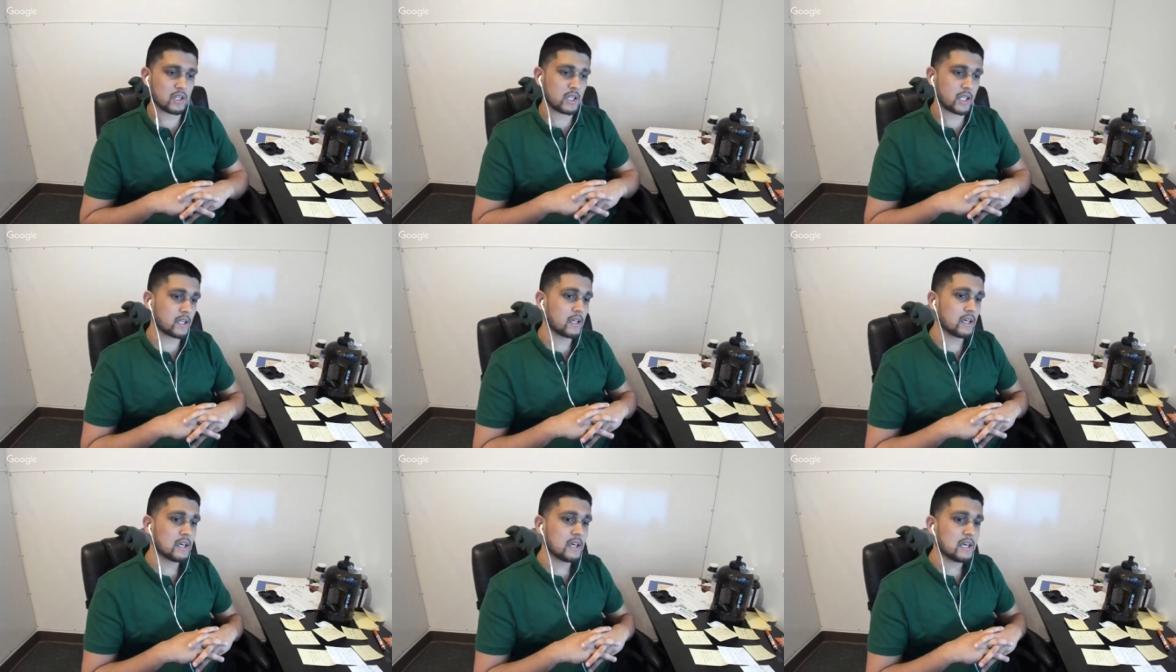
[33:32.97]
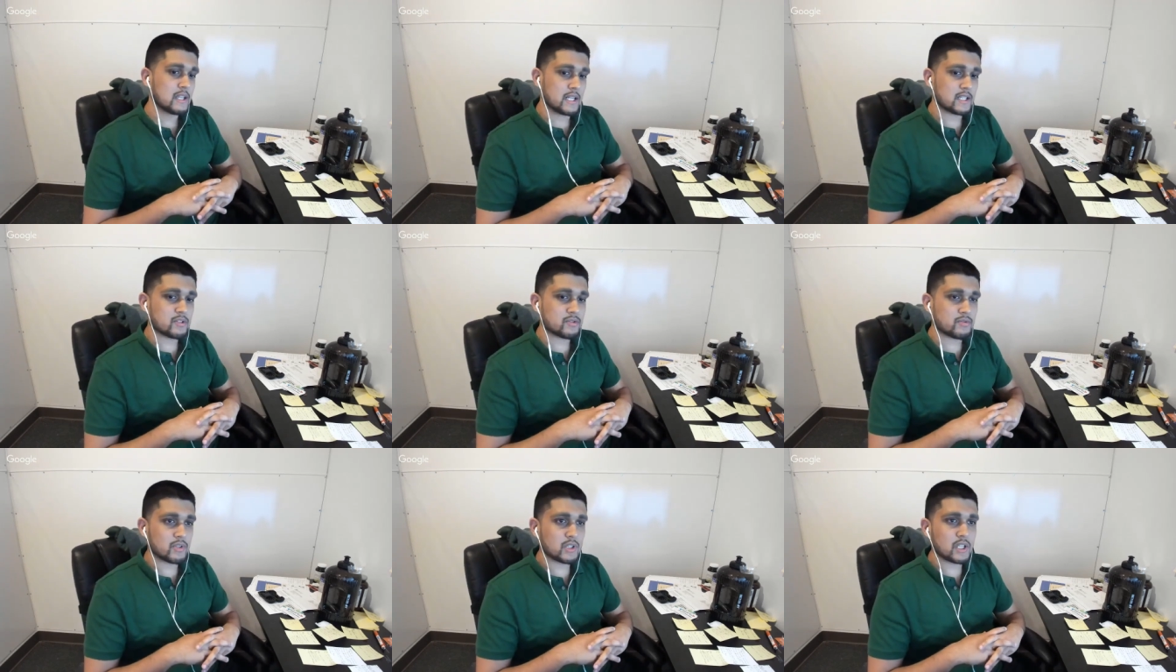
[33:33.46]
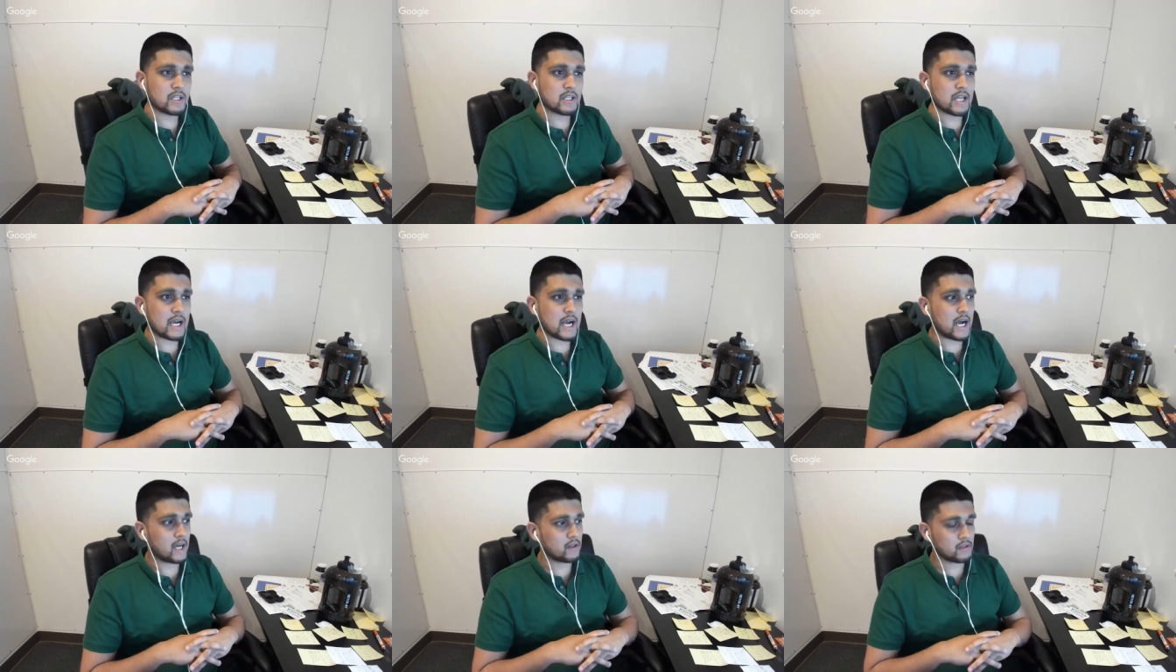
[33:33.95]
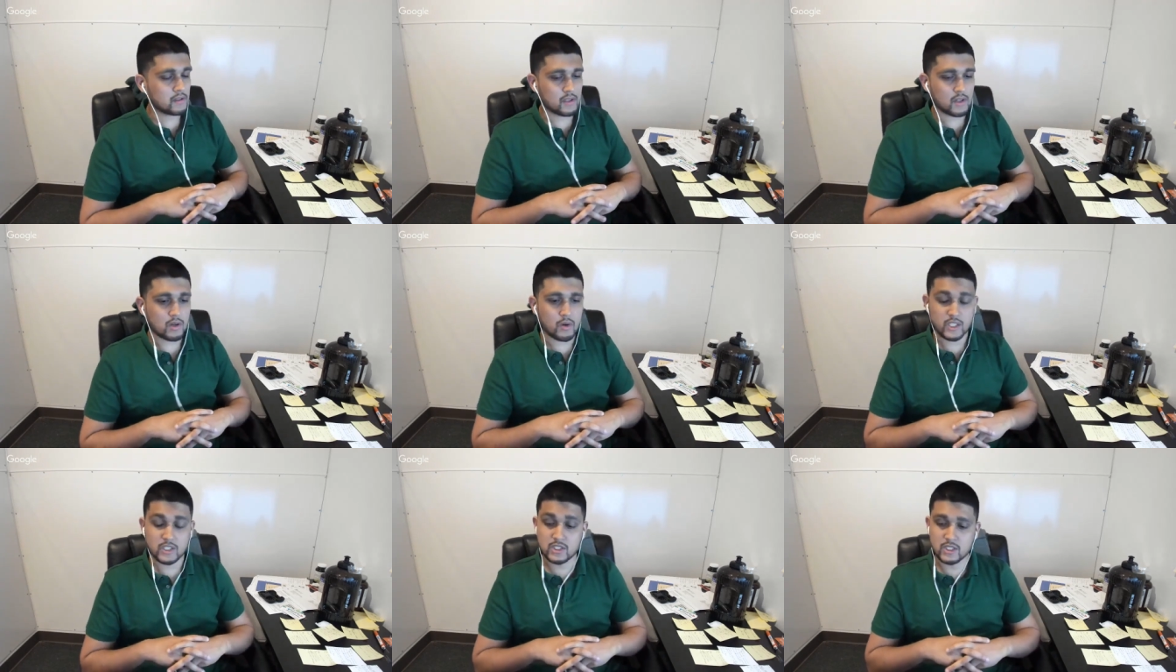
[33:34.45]
Like, that's really not the
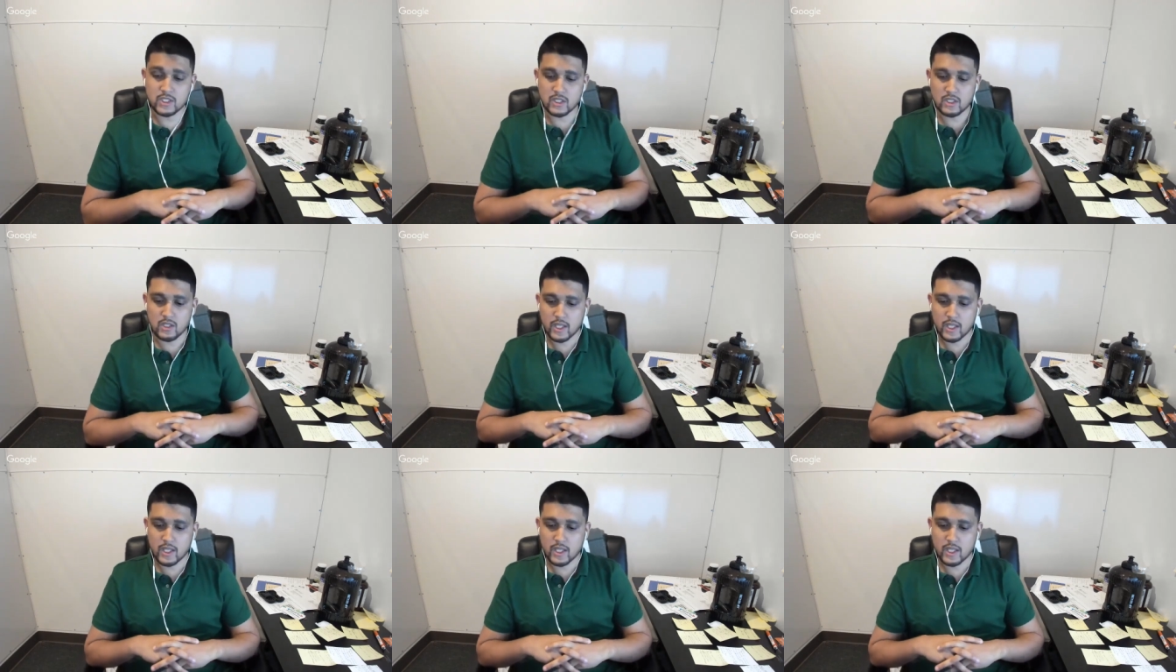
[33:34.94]
question.